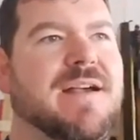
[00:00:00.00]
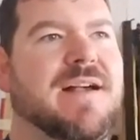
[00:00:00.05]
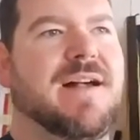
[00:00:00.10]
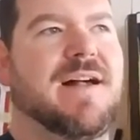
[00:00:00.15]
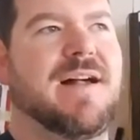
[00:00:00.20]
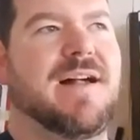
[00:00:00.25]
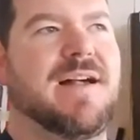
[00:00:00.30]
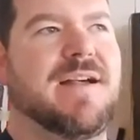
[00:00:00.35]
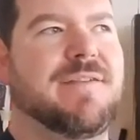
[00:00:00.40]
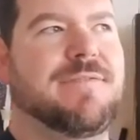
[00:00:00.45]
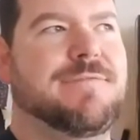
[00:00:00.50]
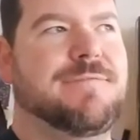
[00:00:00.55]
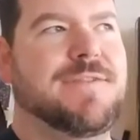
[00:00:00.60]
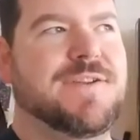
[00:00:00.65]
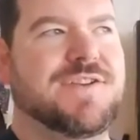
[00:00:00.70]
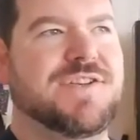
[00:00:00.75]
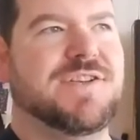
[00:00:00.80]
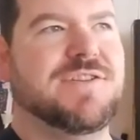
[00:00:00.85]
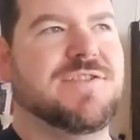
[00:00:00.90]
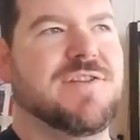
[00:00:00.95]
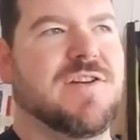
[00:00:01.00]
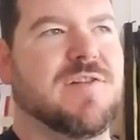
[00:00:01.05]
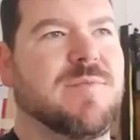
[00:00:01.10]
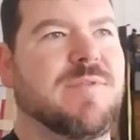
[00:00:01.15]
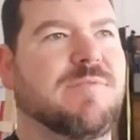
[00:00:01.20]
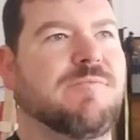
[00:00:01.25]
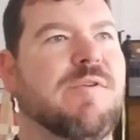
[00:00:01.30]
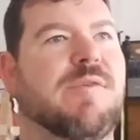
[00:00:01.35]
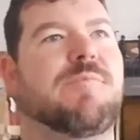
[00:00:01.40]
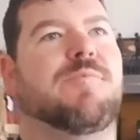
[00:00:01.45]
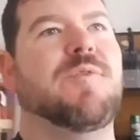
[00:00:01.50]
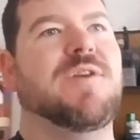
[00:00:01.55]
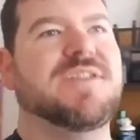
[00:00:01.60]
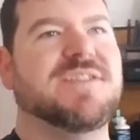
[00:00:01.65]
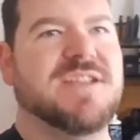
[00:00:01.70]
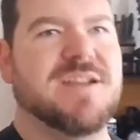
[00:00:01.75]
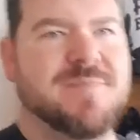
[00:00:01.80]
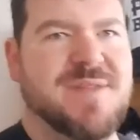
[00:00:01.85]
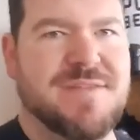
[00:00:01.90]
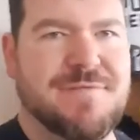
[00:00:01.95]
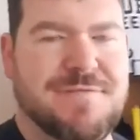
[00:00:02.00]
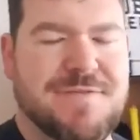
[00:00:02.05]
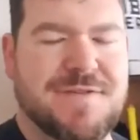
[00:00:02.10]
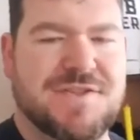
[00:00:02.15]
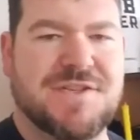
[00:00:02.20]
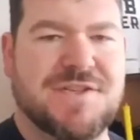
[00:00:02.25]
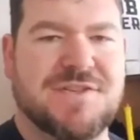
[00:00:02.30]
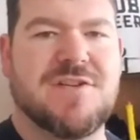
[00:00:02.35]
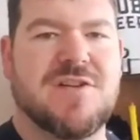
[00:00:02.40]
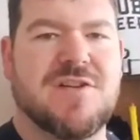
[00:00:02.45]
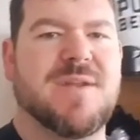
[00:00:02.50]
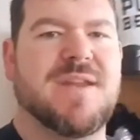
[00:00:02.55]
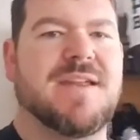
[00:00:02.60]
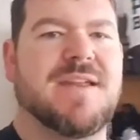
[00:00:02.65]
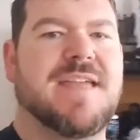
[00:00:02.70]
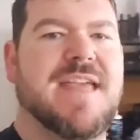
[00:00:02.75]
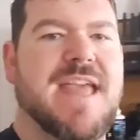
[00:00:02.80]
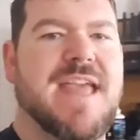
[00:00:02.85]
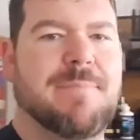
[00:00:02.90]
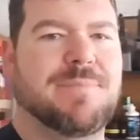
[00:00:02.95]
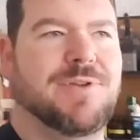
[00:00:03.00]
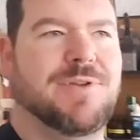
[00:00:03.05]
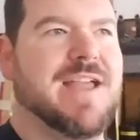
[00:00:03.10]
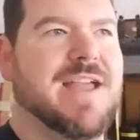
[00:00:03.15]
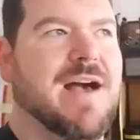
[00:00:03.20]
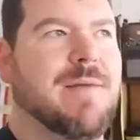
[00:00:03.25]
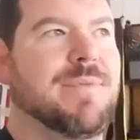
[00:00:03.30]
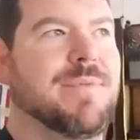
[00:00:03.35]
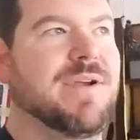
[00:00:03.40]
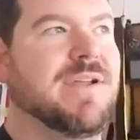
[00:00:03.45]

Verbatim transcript: uh, fishing tournament. What was going to be the fishing tournament at Cape Lookout,